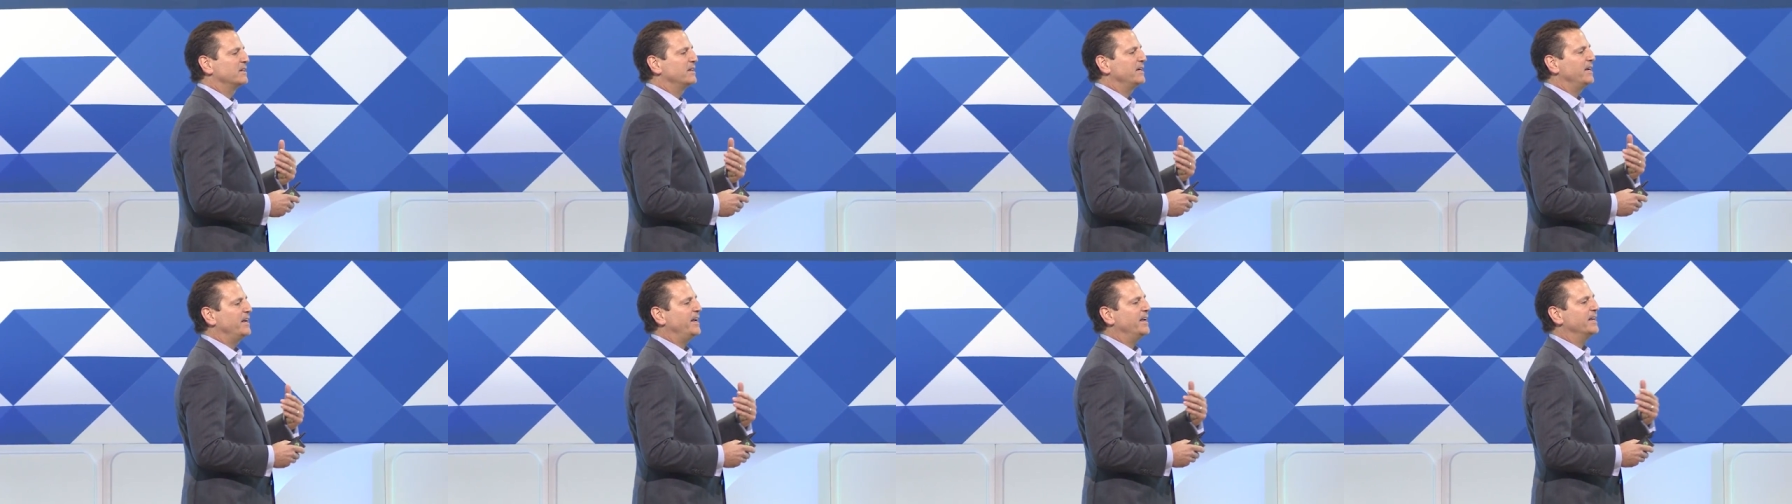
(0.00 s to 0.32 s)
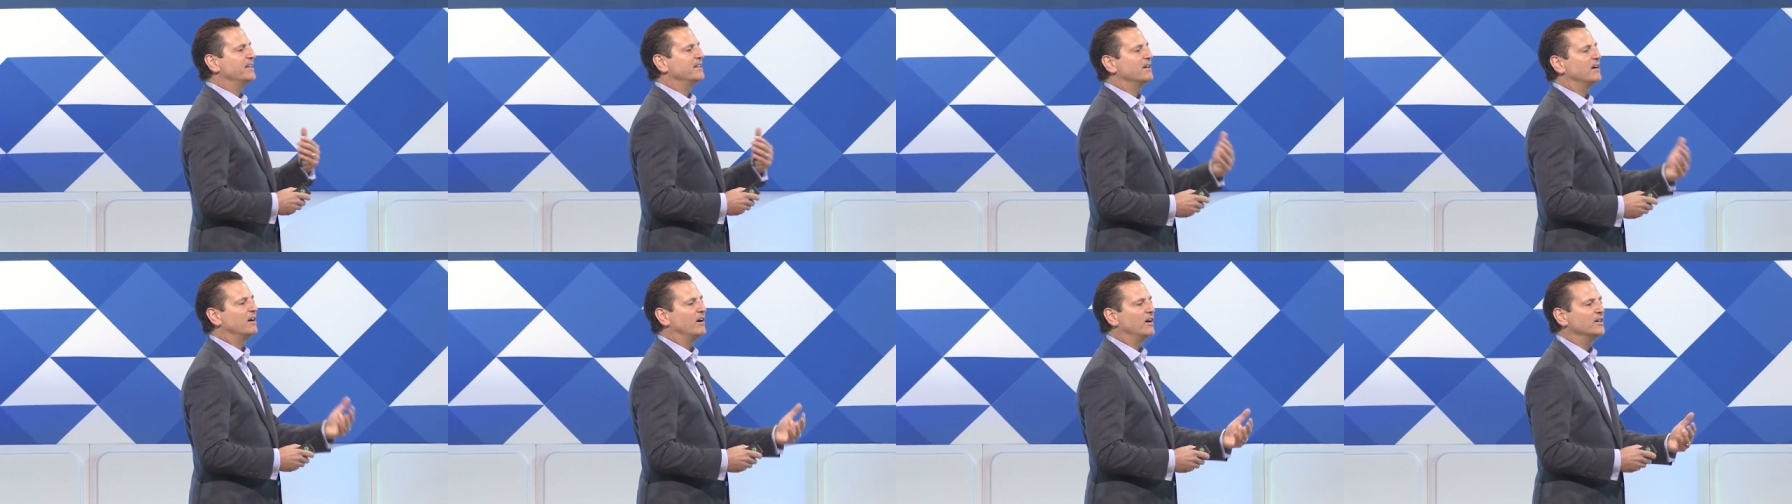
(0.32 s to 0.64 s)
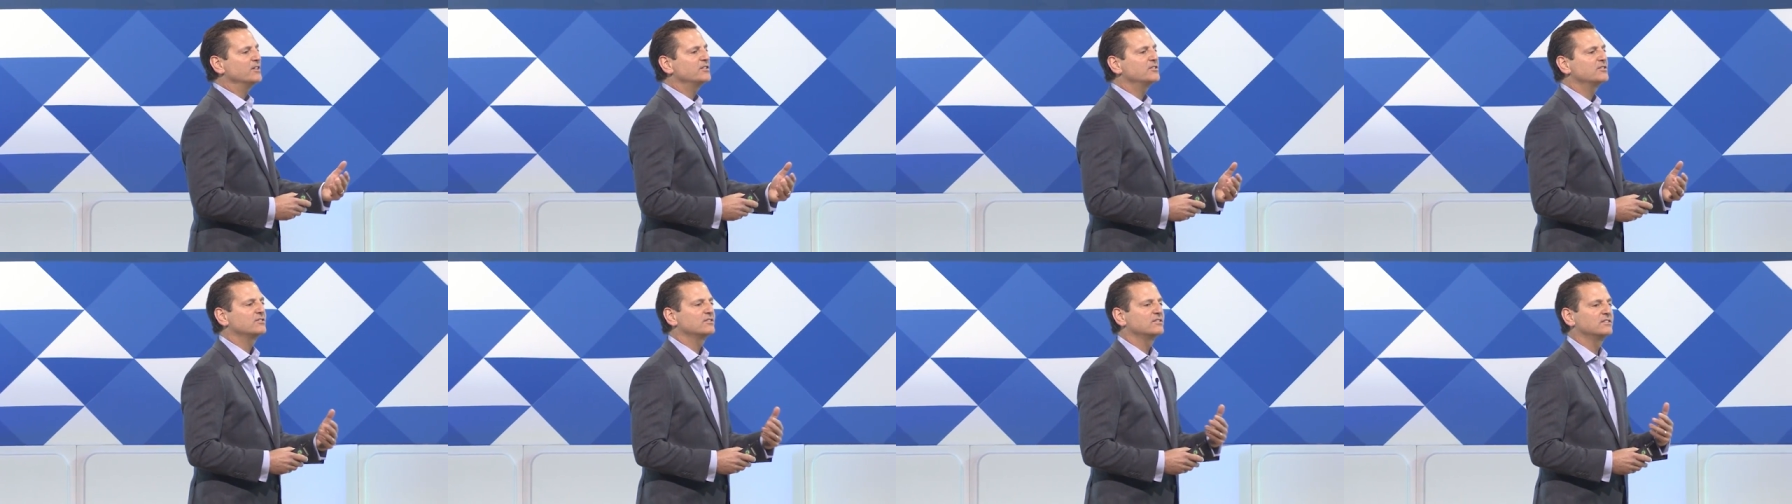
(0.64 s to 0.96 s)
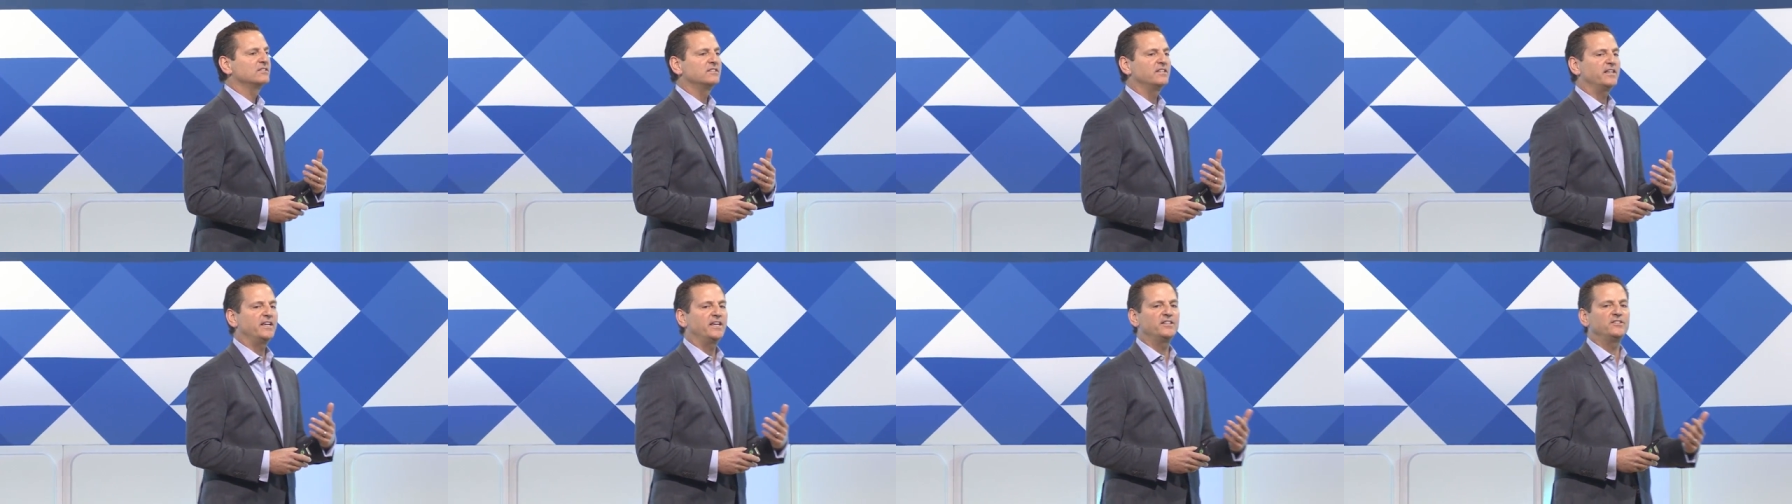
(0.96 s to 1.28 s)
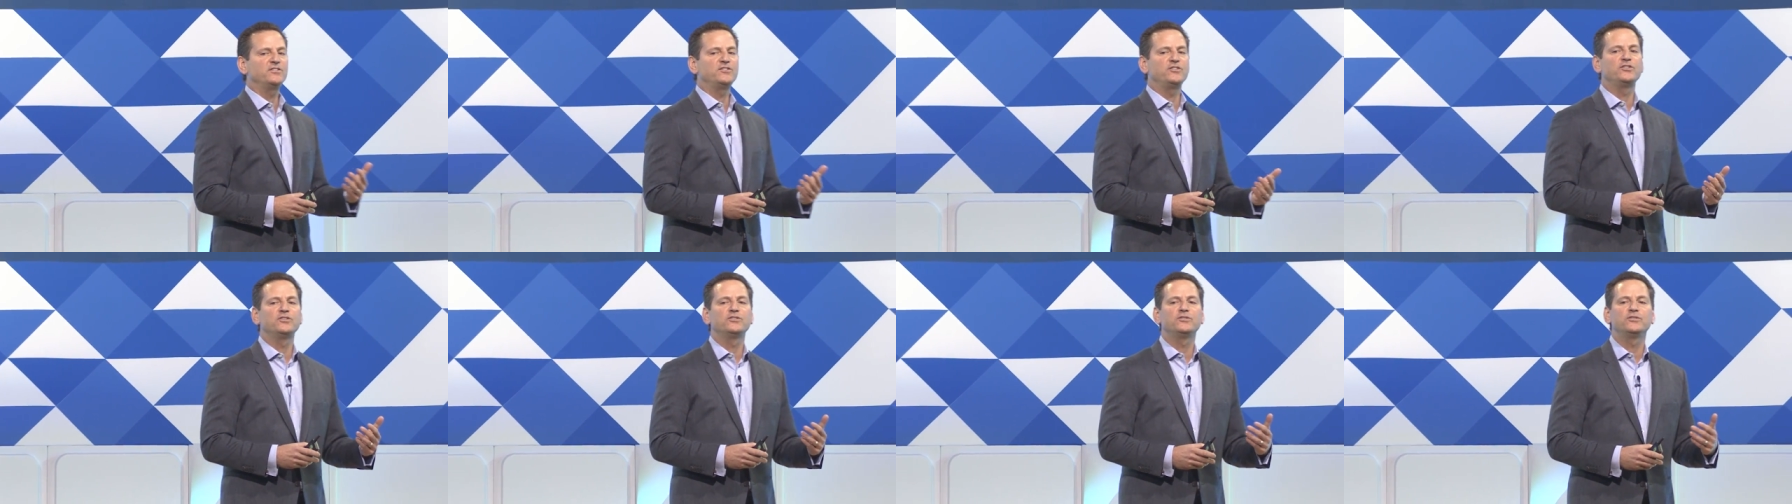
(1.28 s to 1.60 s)
and us and
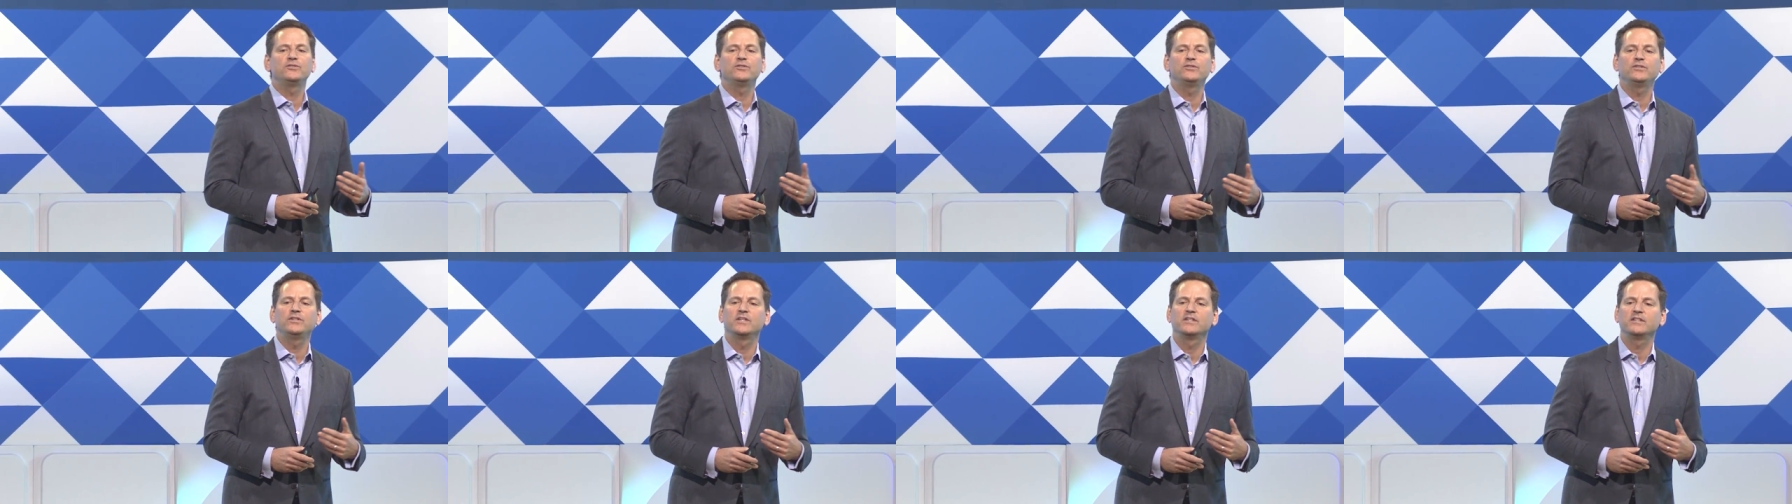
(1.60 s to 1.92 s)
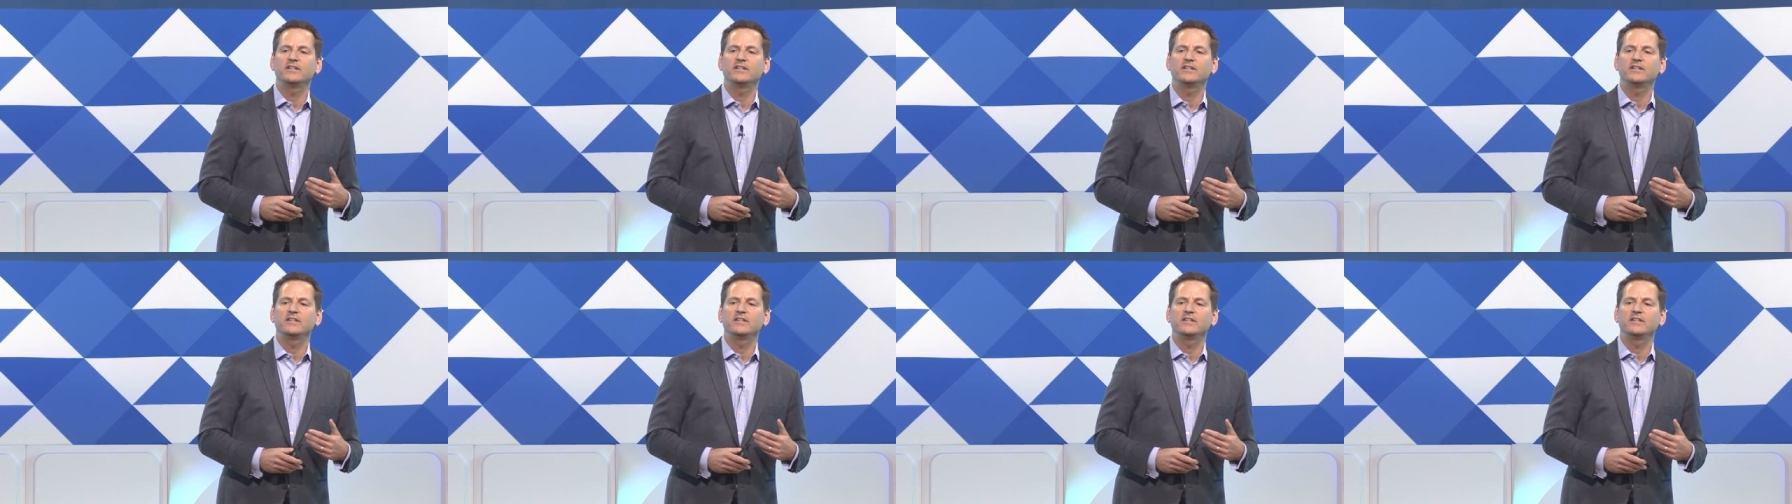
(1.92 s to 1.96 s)
you